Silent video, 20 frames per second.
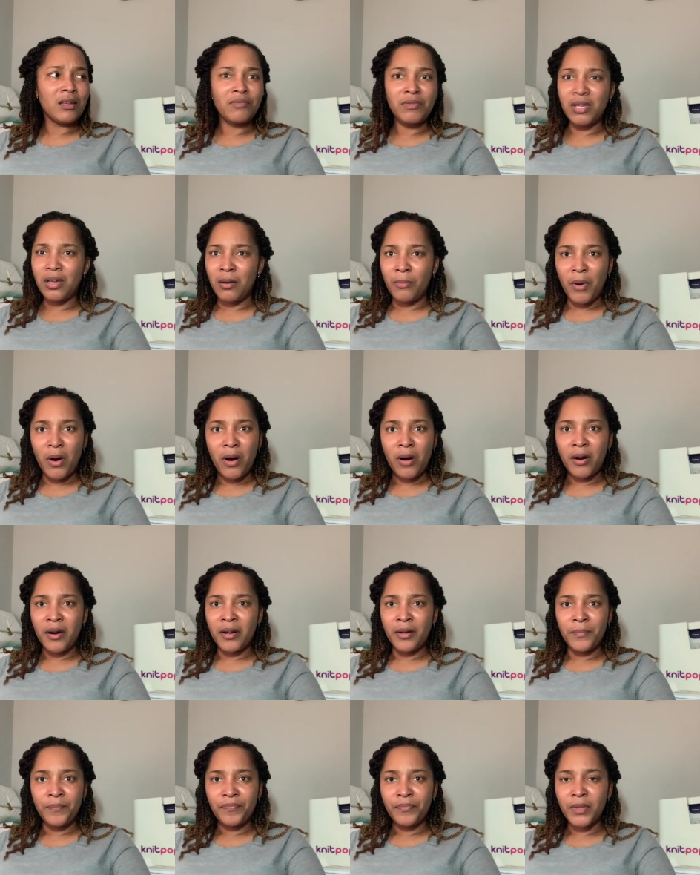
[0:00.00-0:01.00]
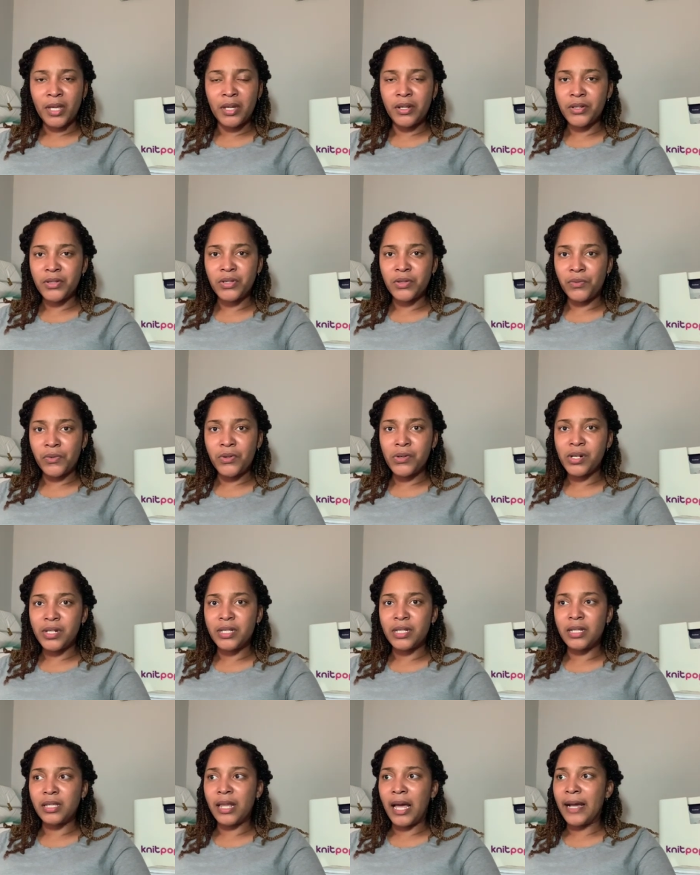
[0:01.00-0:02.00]
of them are in a
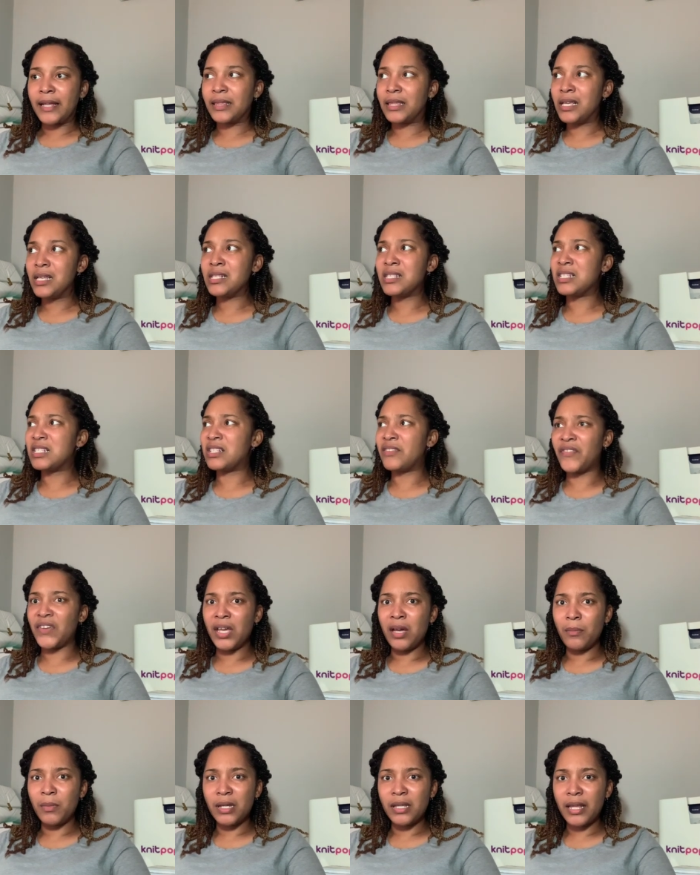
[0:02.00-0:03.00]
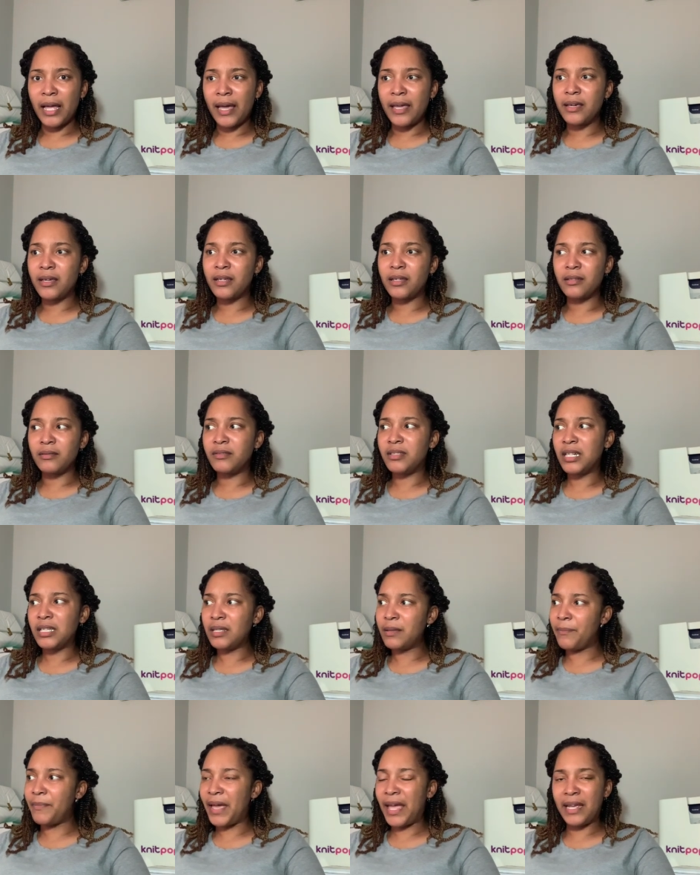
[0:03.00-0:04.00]
sorority. Like this is family. Like
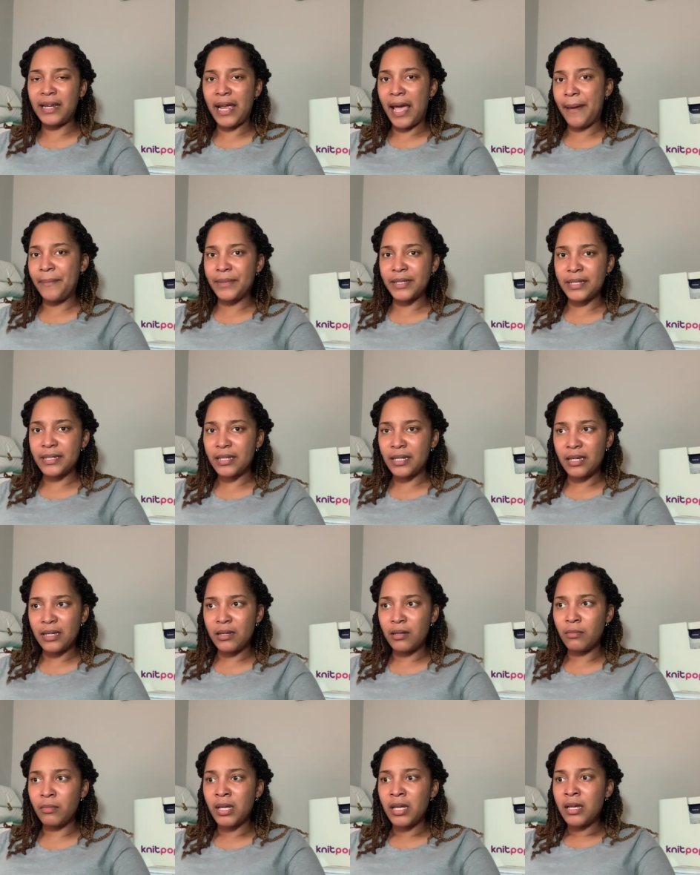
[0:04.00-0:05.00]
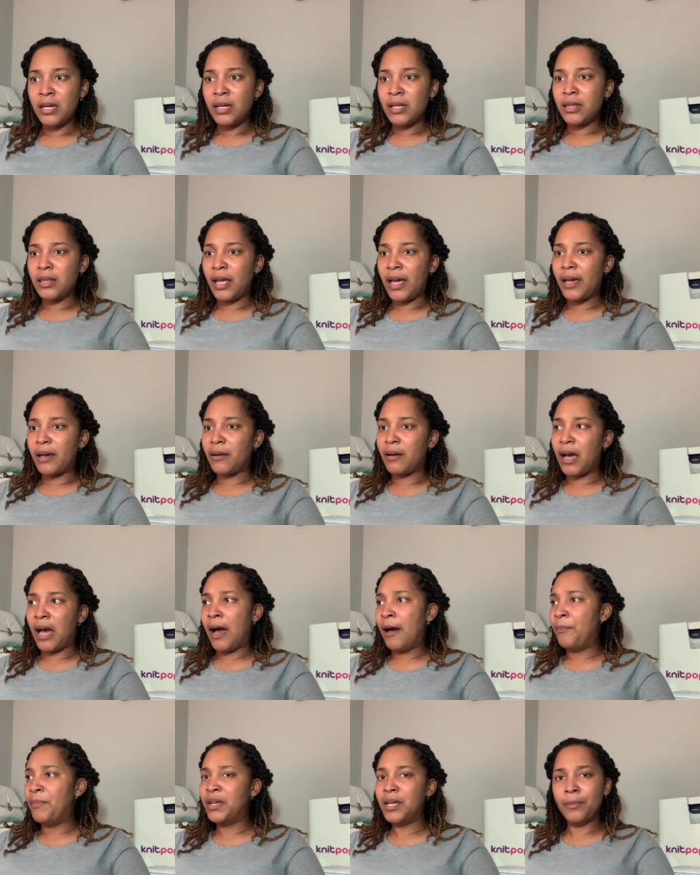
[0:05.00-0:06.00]
nothing bad happened to them. Like
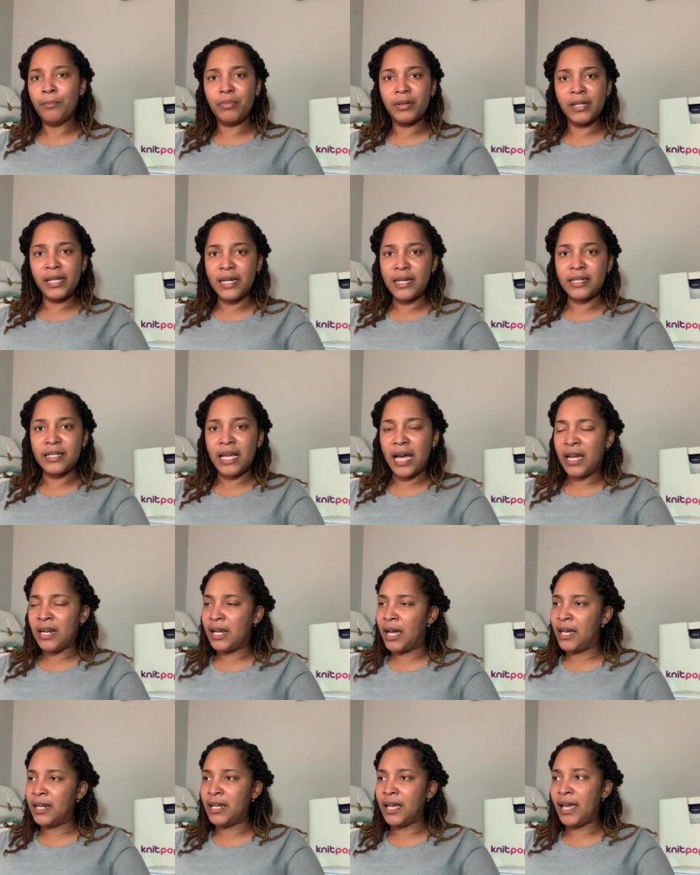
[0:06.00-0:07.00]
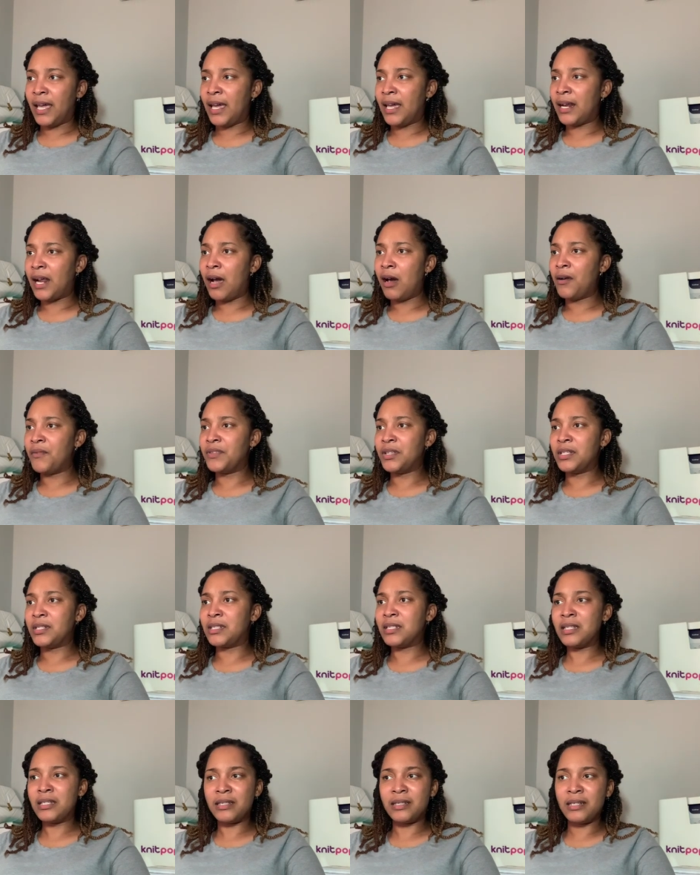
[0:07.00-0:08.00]
I've been blessed. I, I had all this,
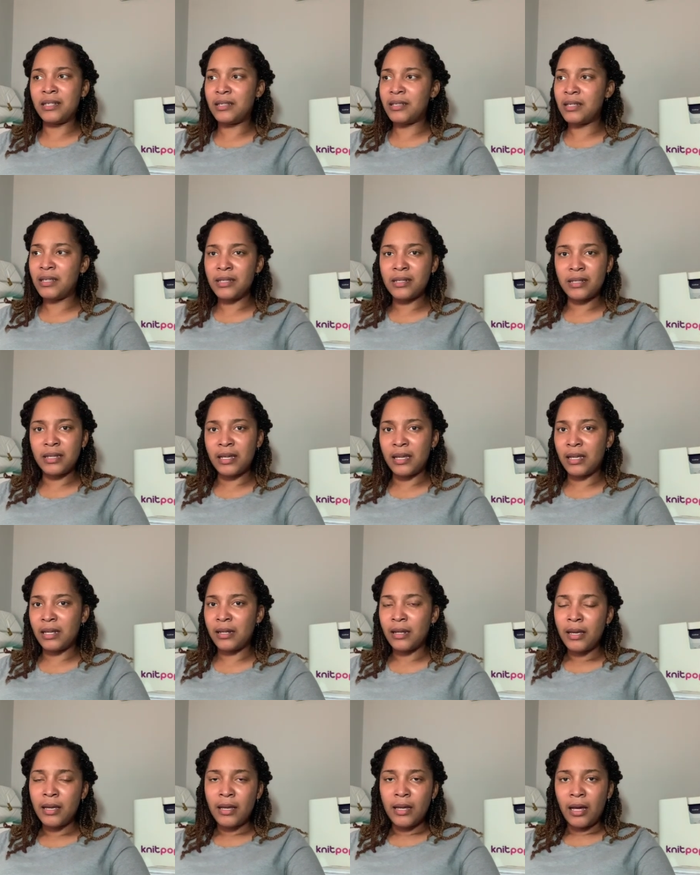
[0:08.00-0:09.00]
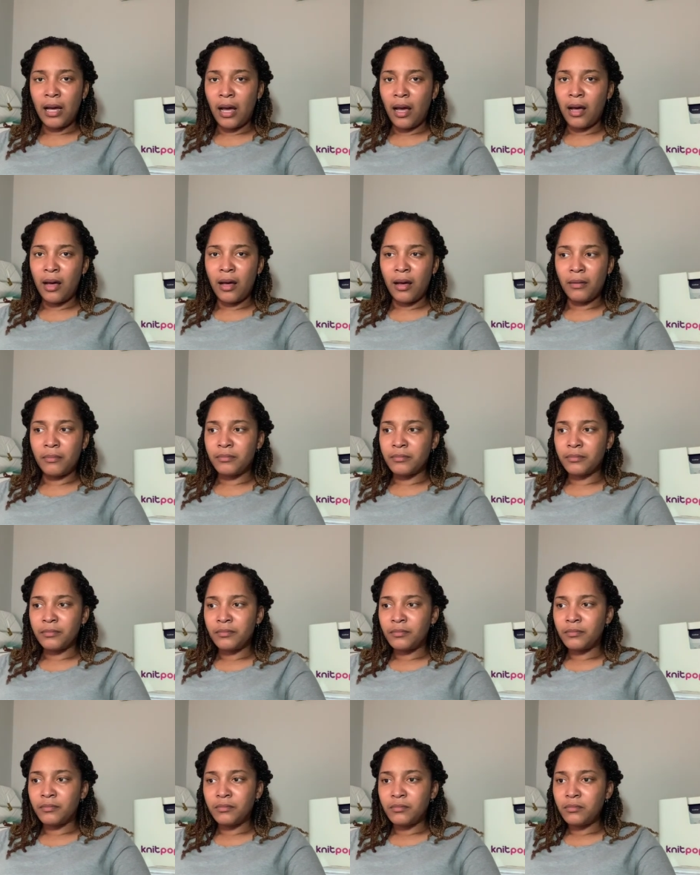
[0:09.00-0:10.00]
this, this, this, and um,
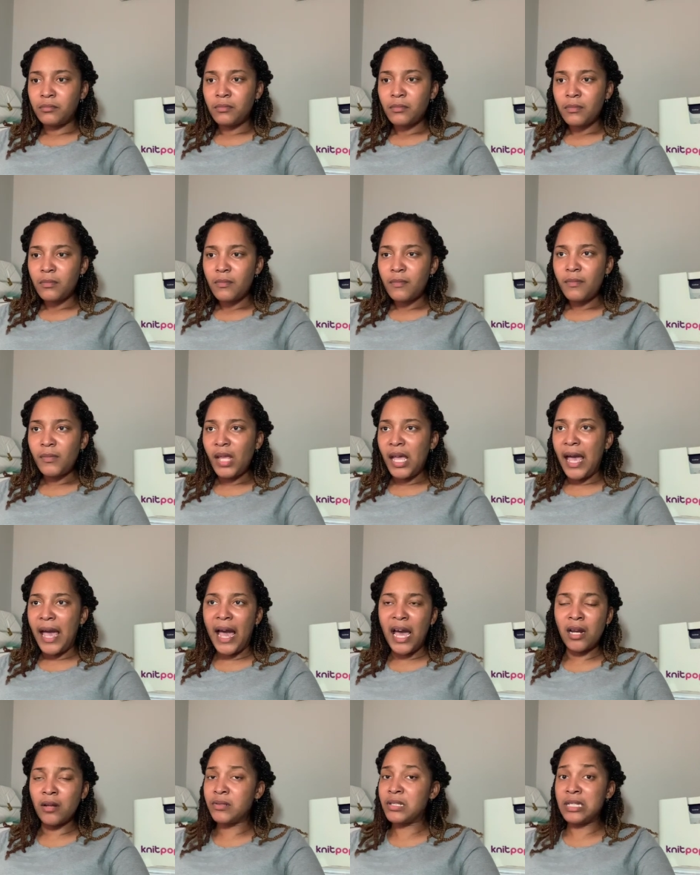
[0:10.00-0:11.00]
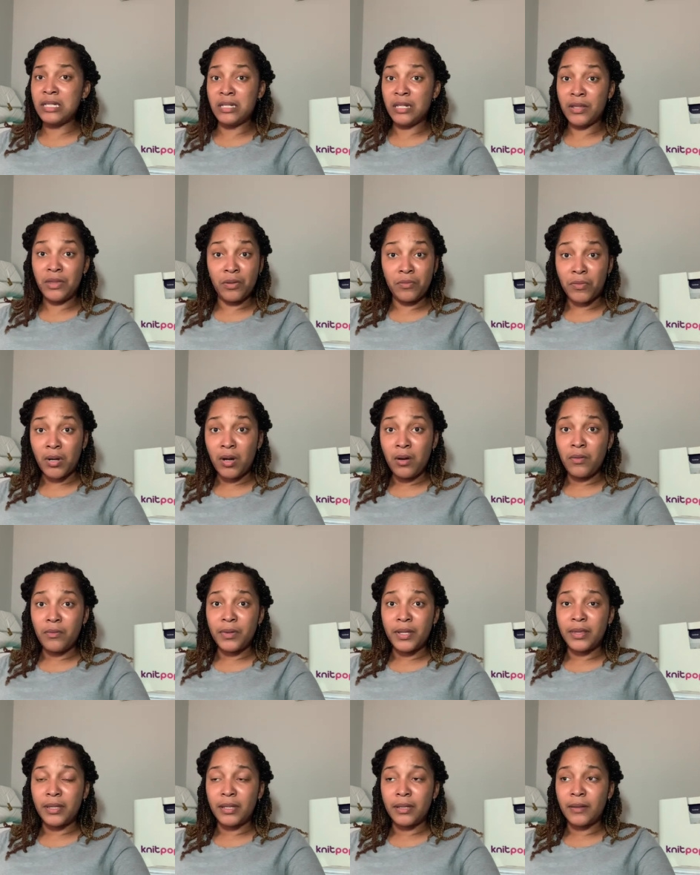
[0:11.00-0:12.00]
I don't see nothing wrong
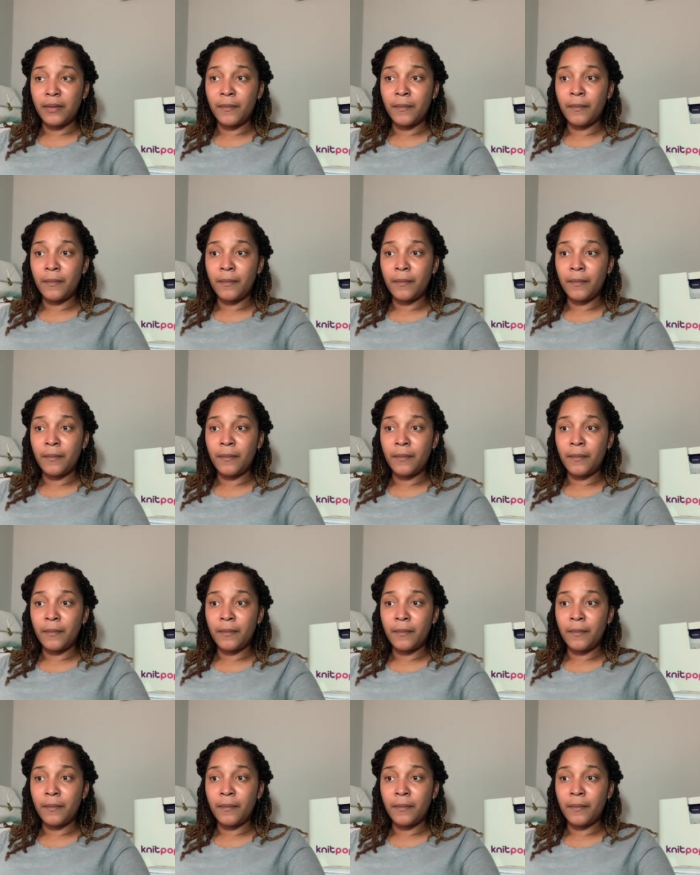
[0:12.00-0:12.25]
with it.